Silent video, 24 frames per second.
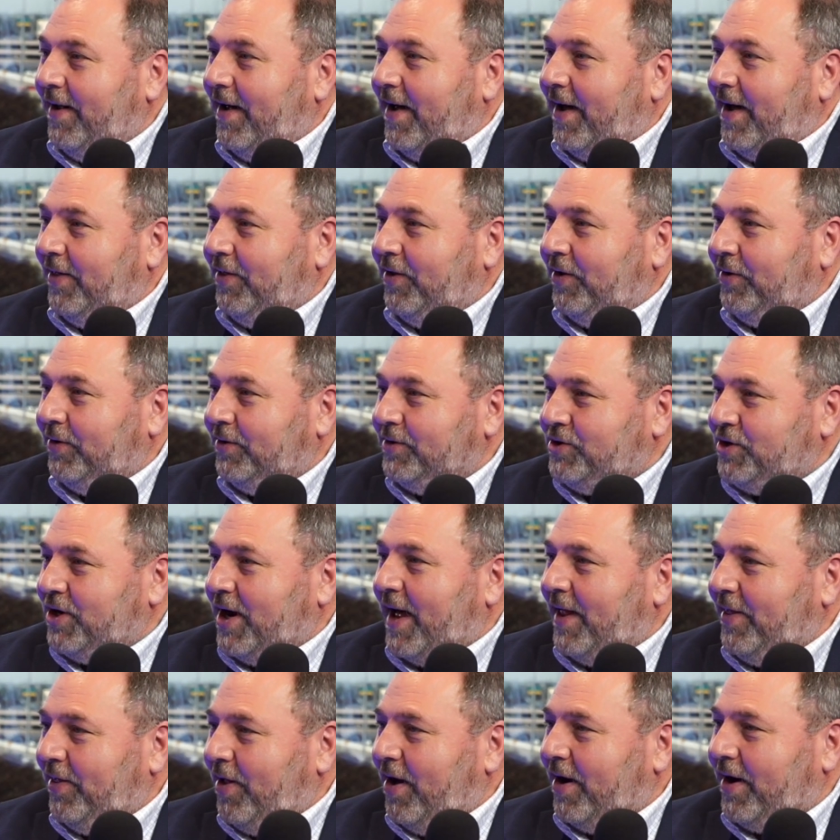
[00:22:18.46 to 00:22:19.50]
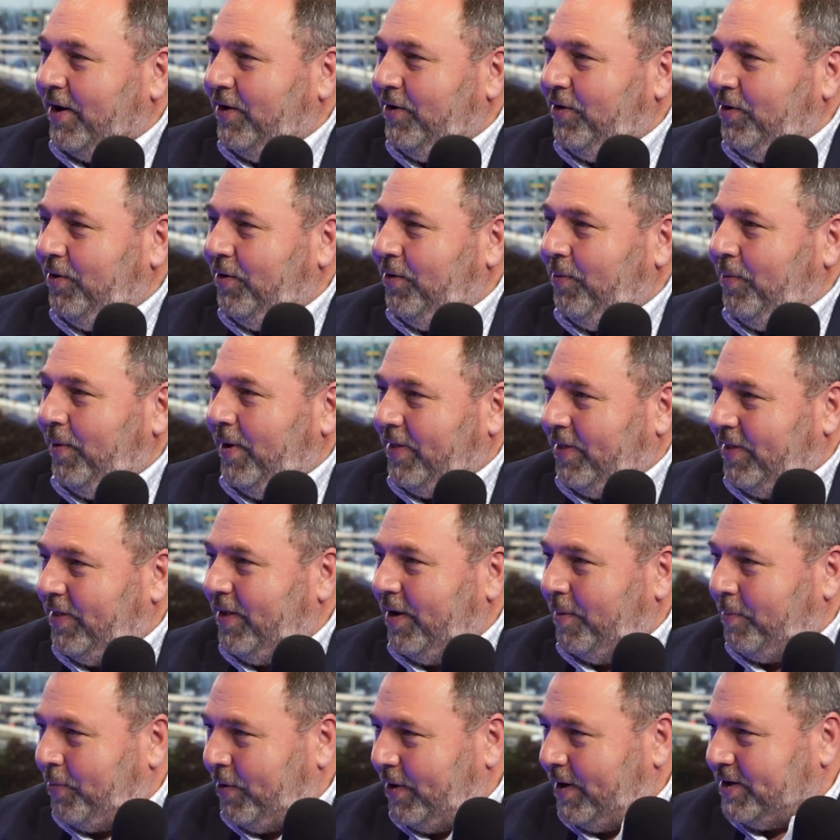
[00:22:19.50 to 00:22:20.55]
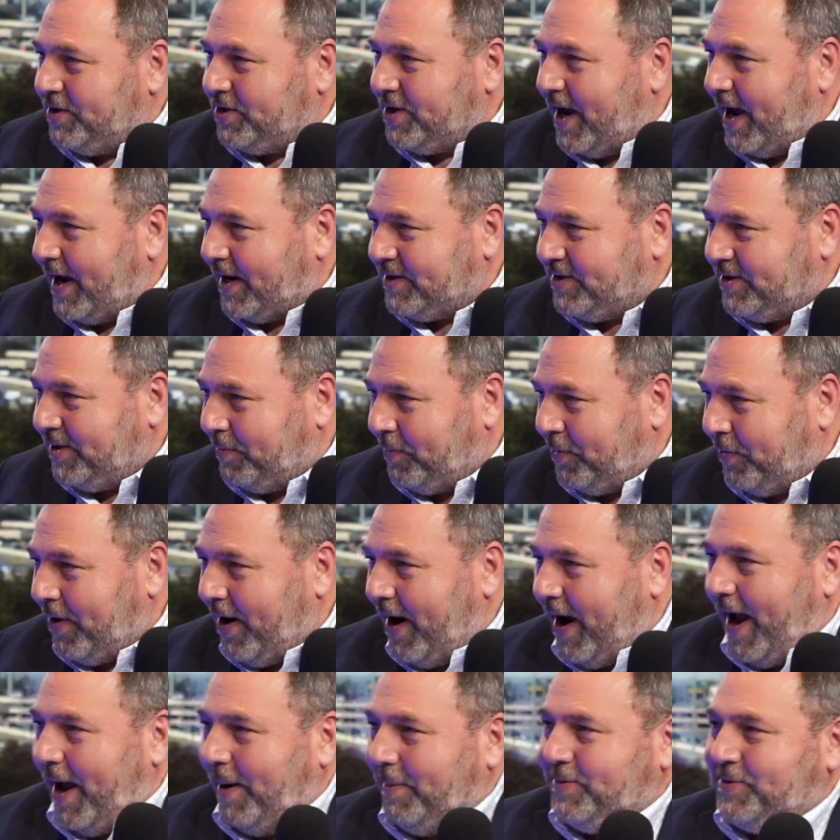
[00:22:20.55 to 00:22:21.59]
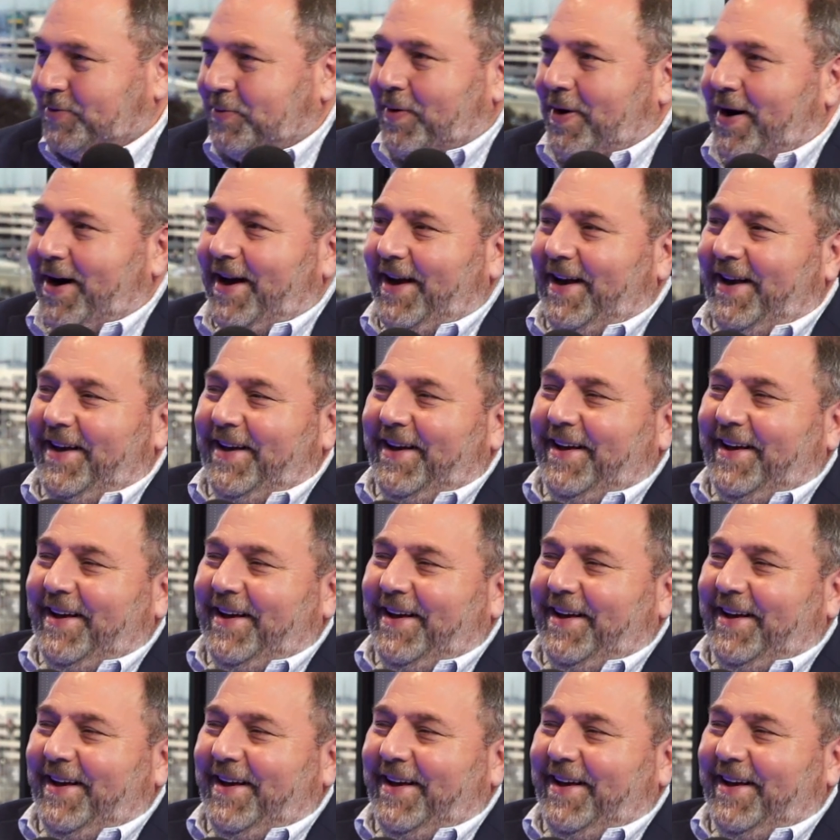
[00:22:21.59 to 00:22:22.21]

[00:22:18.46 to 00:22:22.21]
a little John Luckadoo with a British accent, perhaps, right?